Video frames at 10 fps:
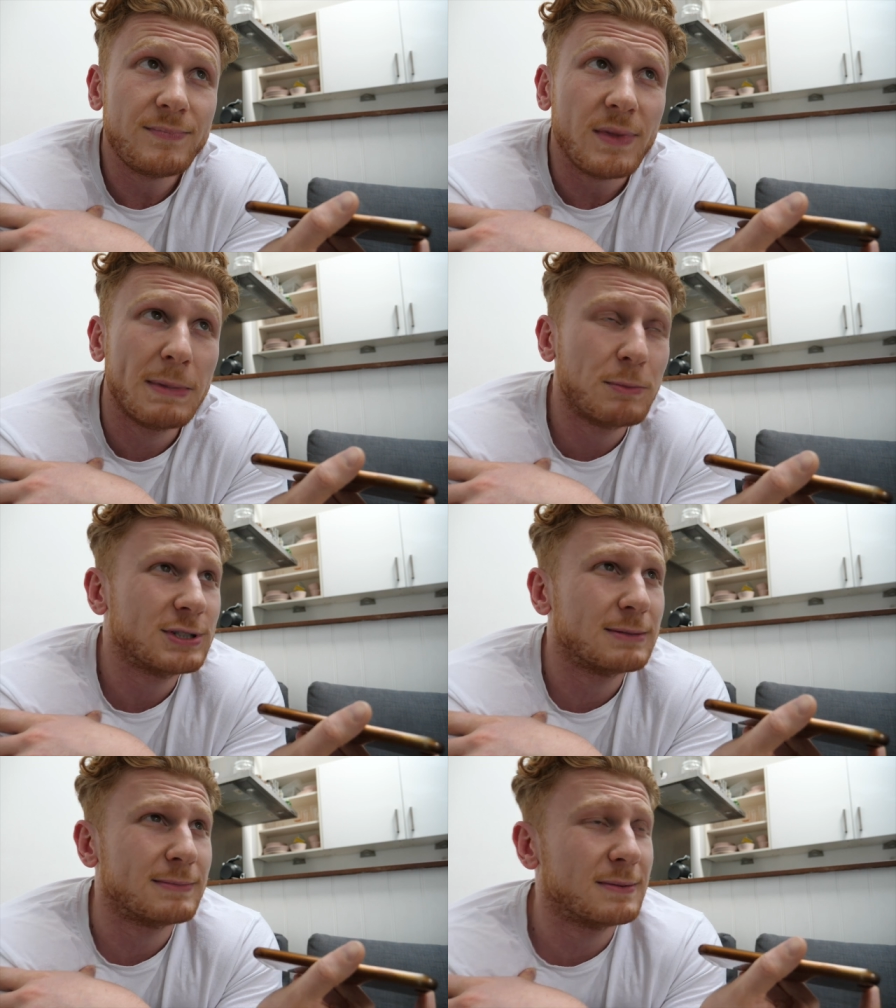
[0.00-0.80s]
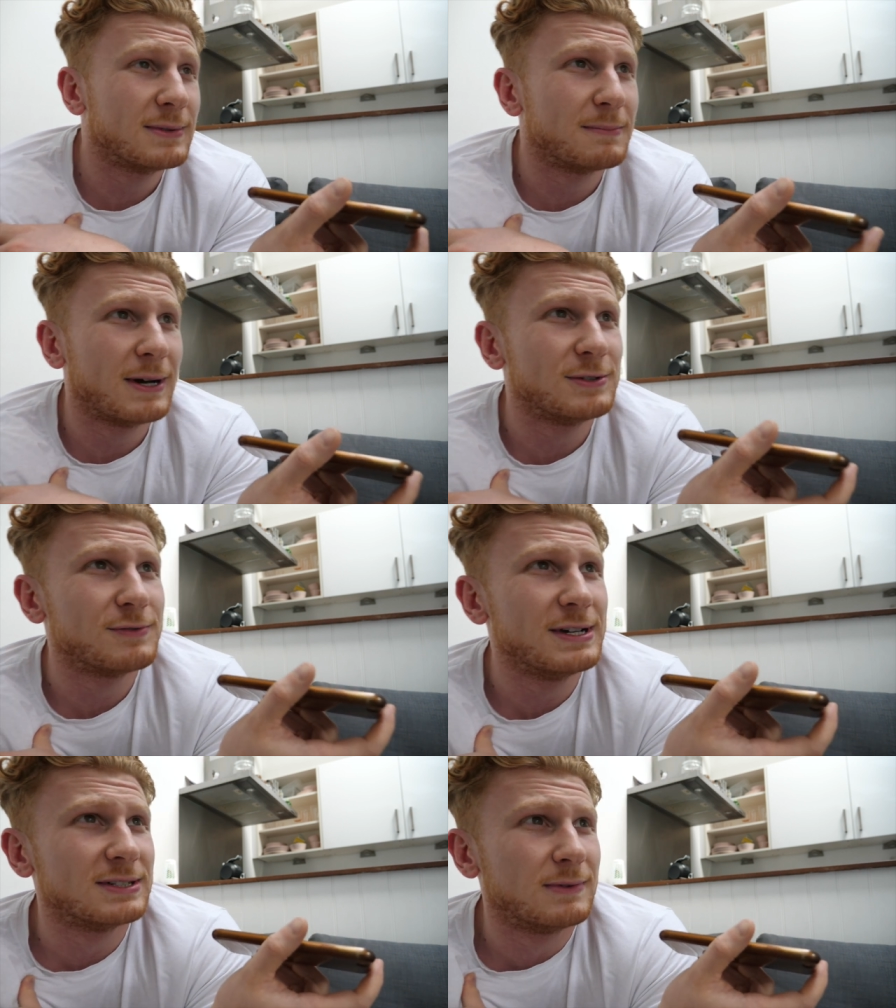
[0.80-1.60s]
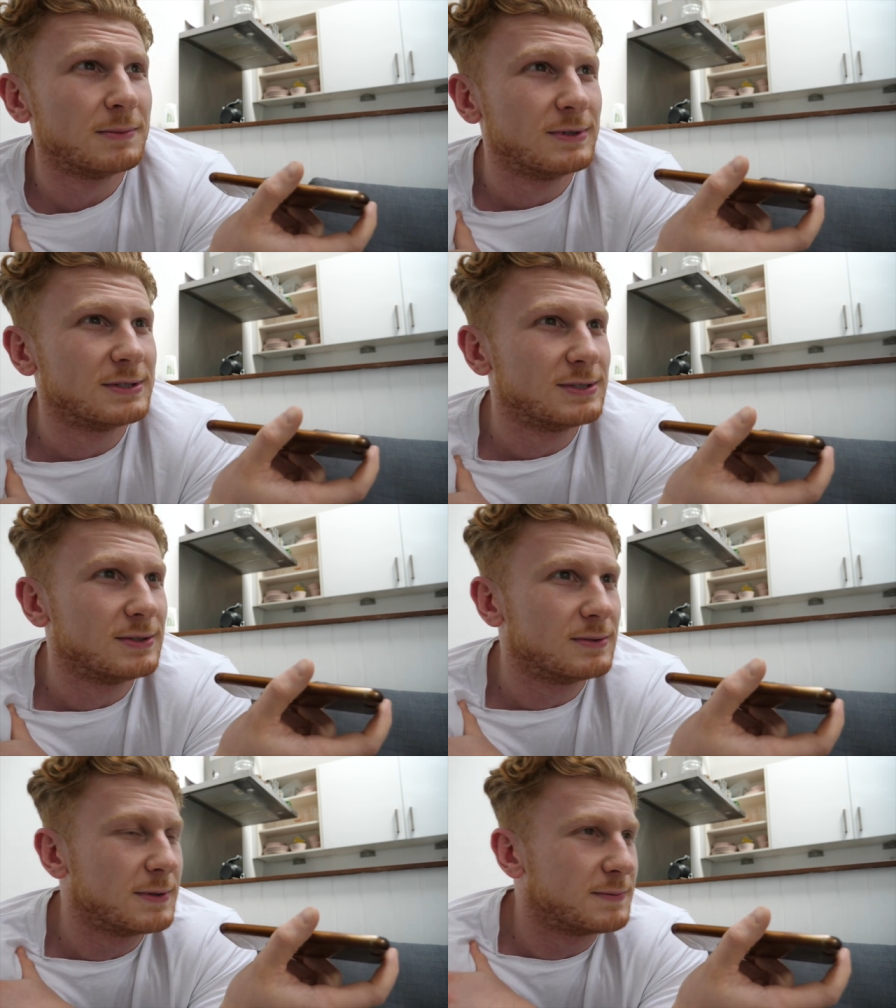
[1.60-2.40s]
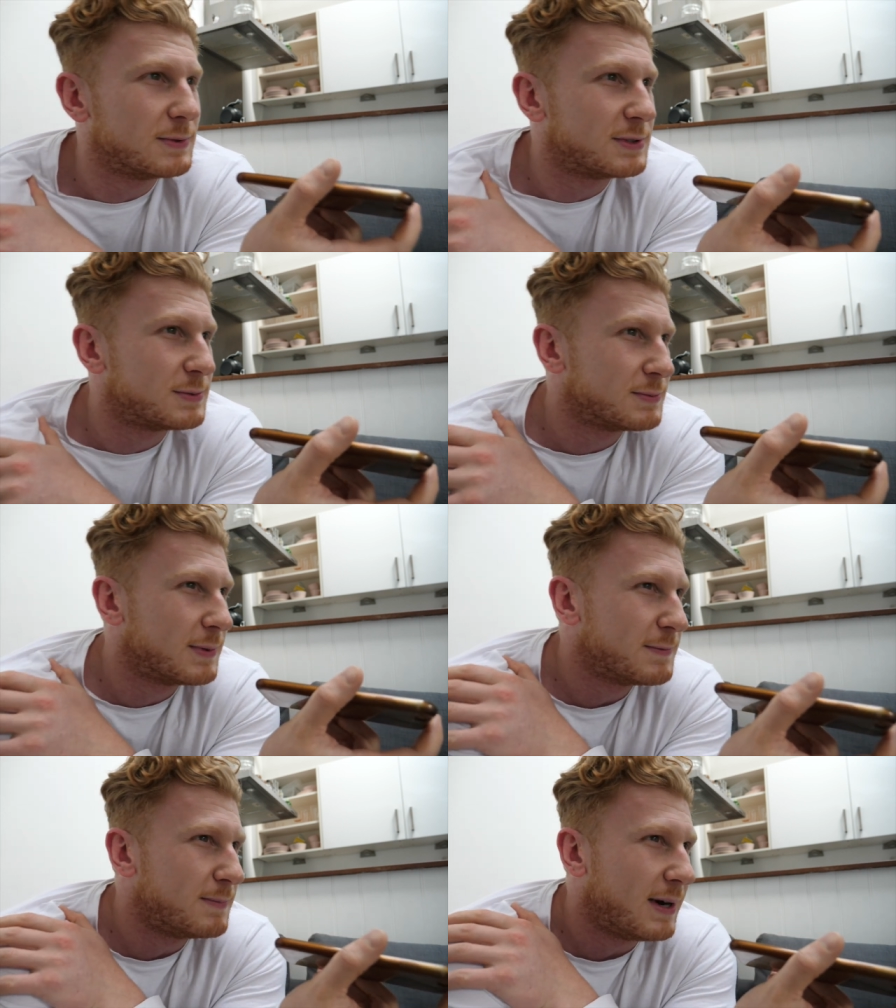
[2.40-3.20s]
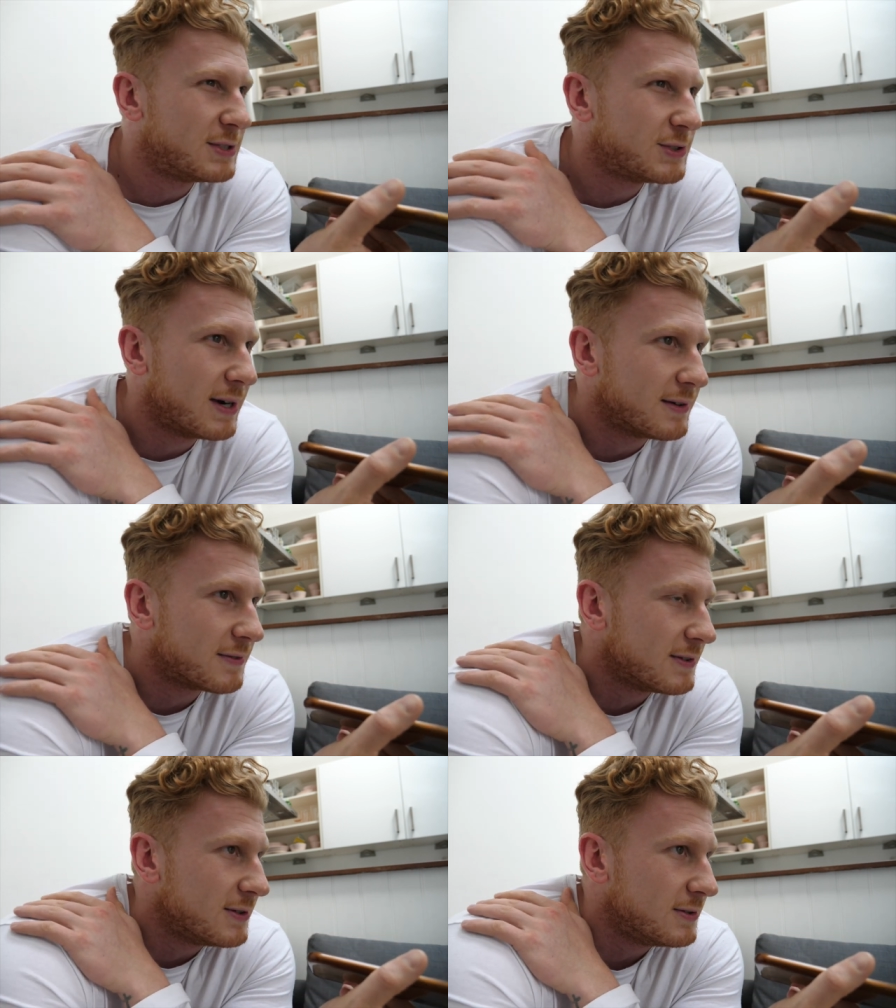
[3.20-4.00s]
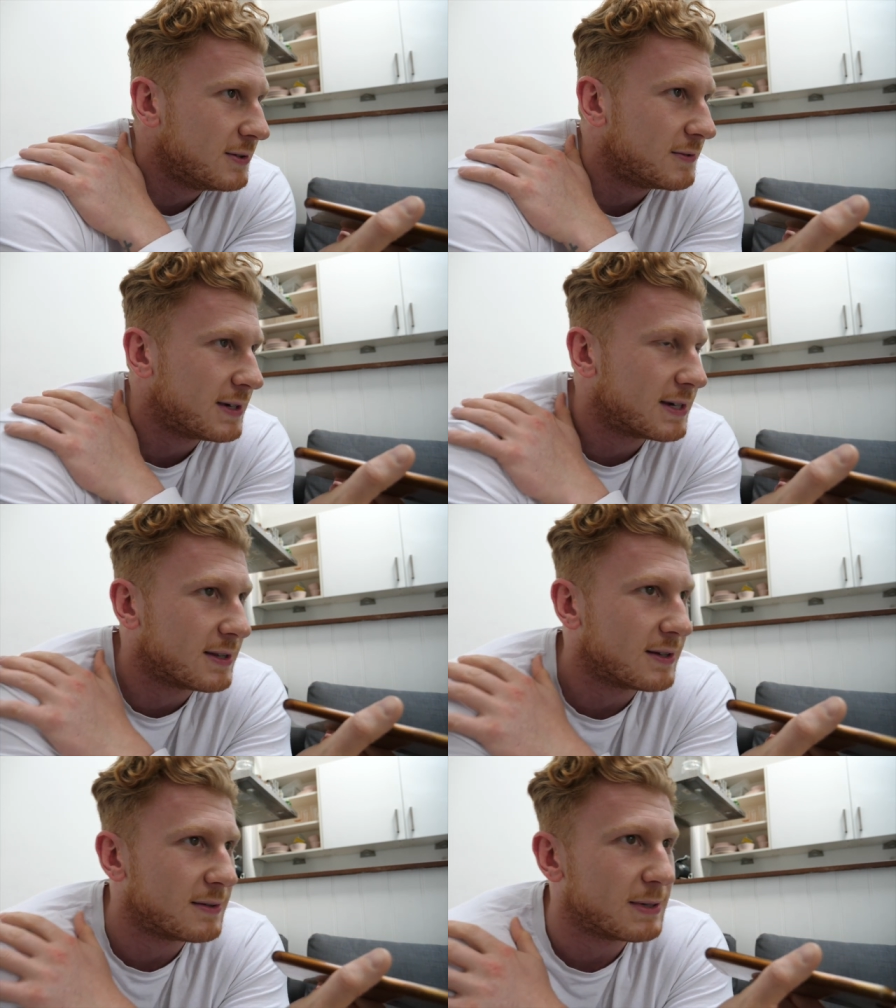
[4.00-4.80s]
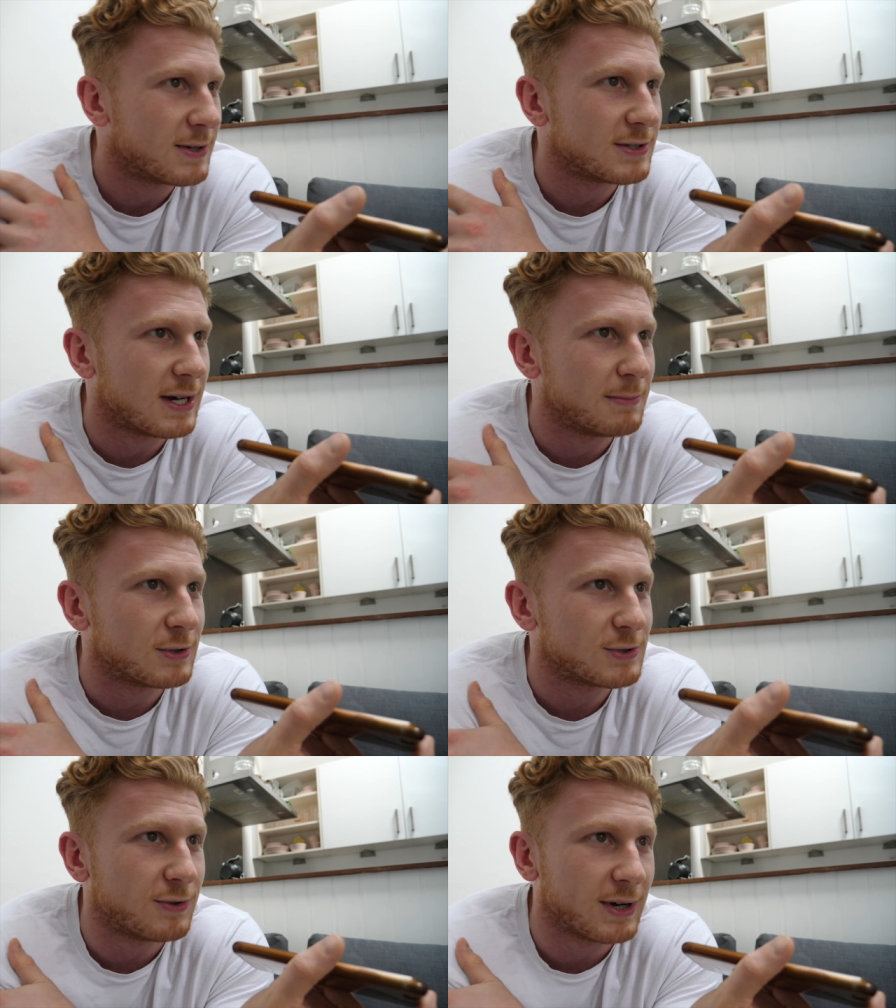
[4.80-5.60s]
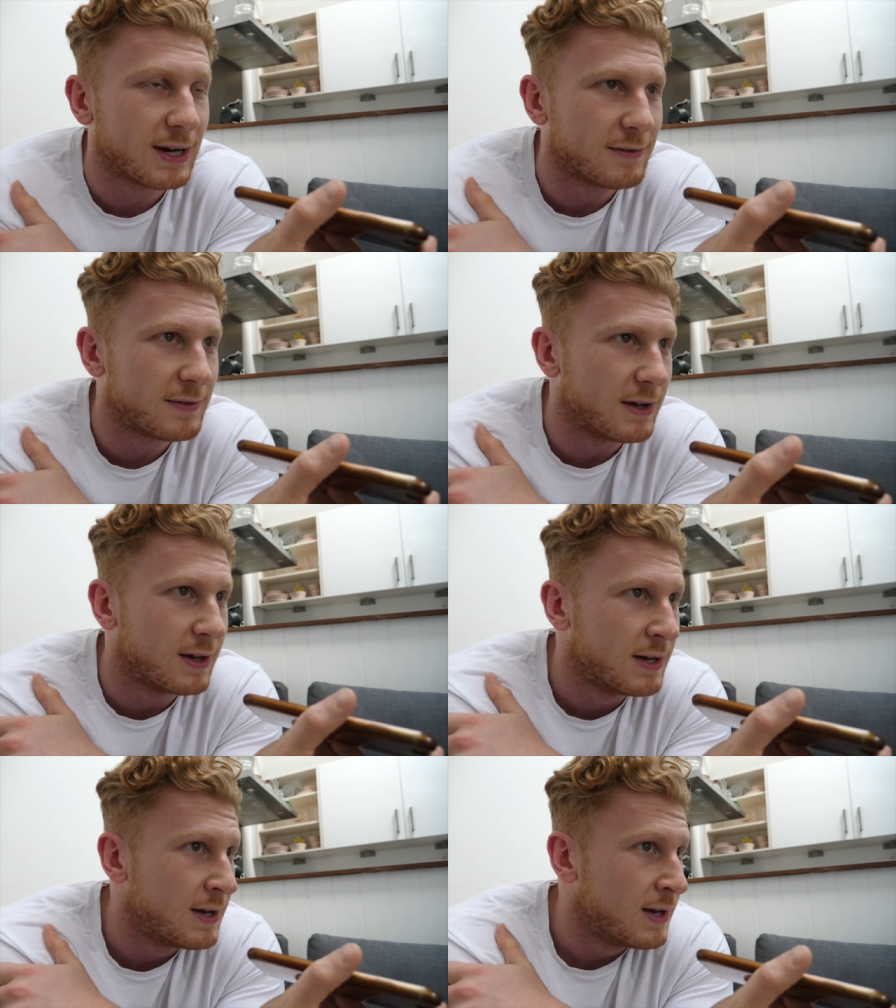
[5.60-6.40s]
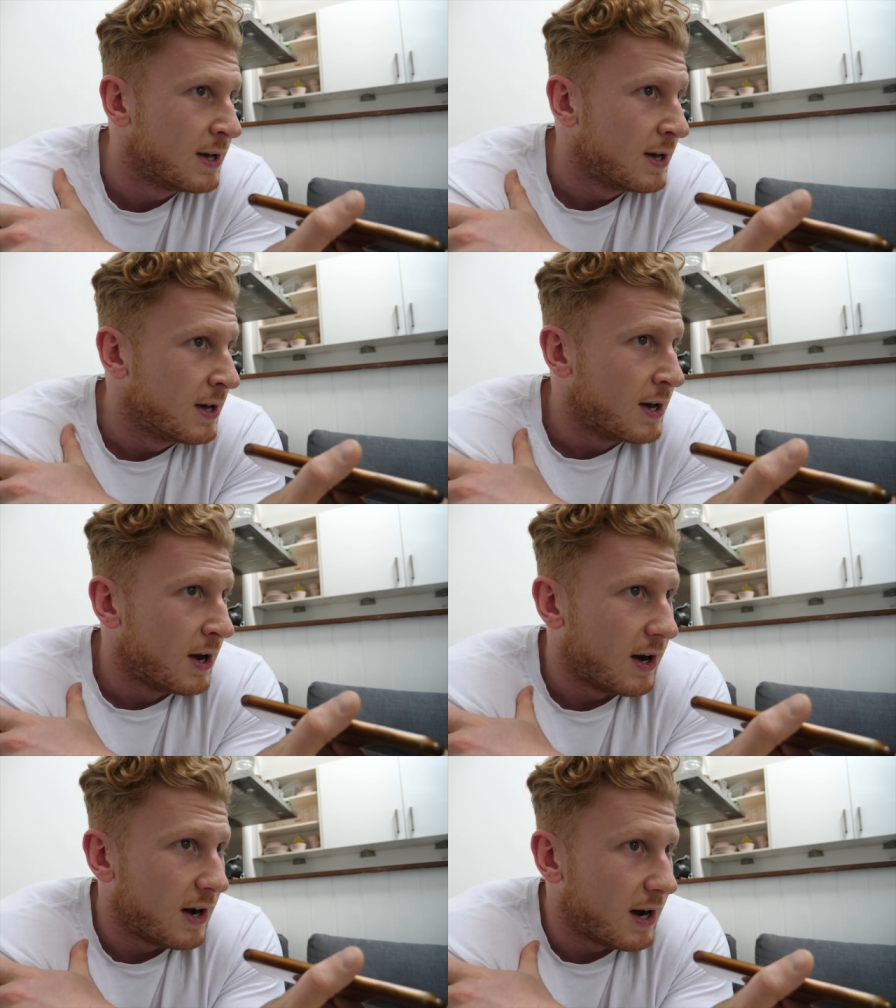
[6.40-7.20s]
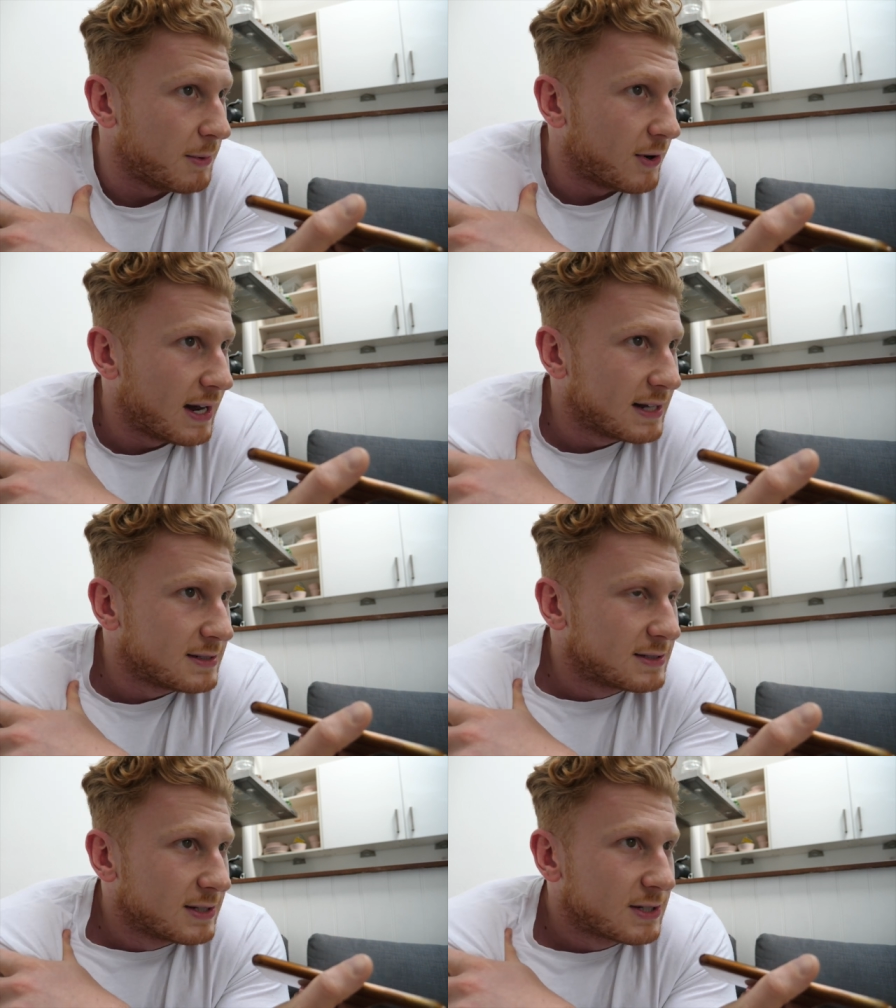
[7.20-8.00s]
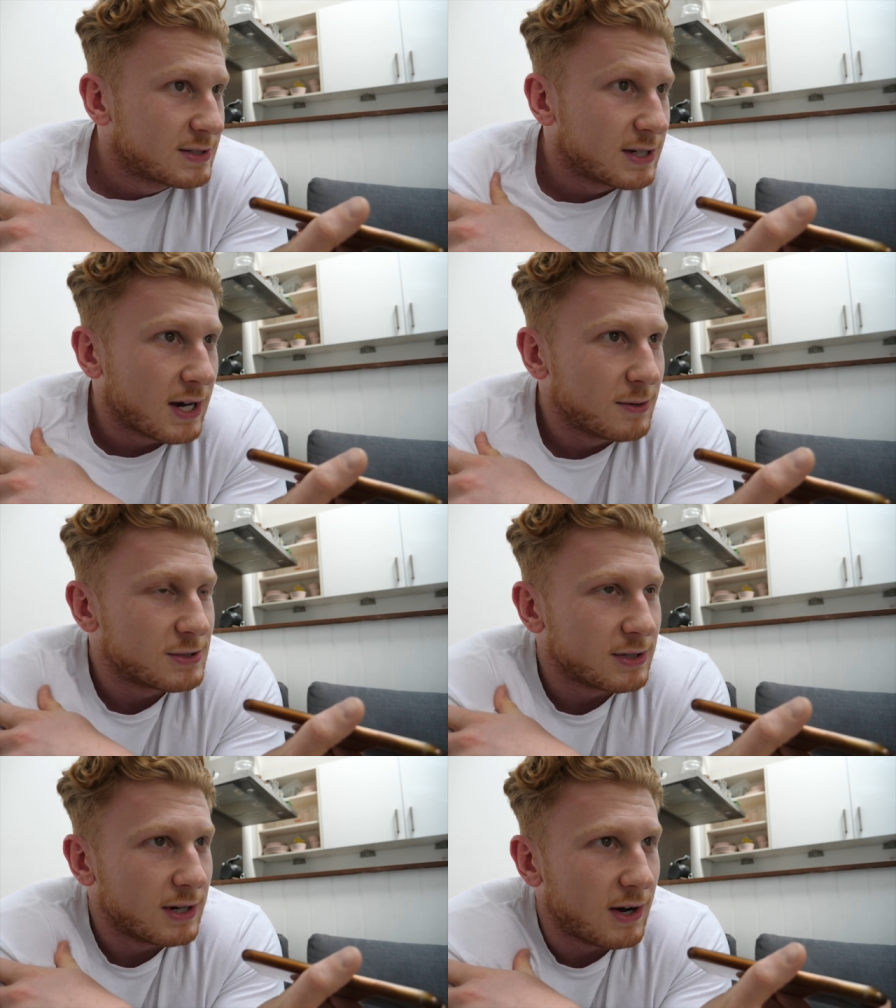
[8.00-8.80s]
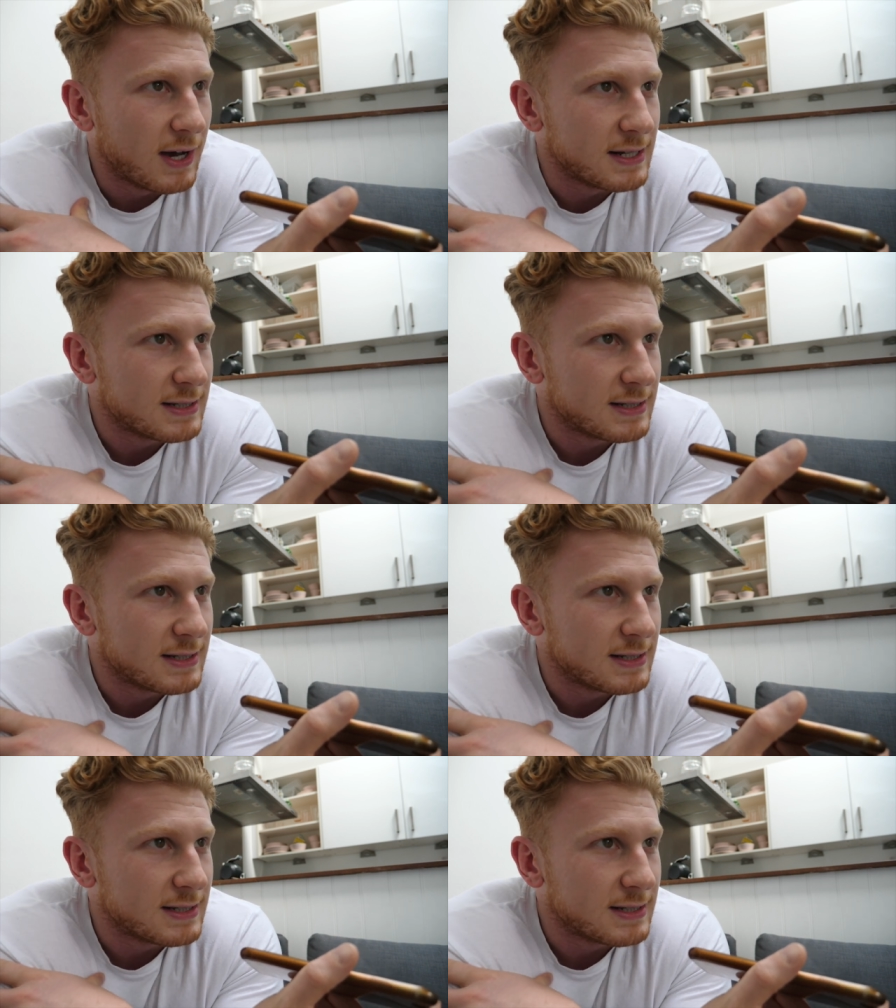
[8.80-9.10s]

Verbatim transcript: I mean, what's the, the, the most recent one was with was with my strength, and you you thinking that because I'm not strong enough that I, am not allowed to, to, to coach online.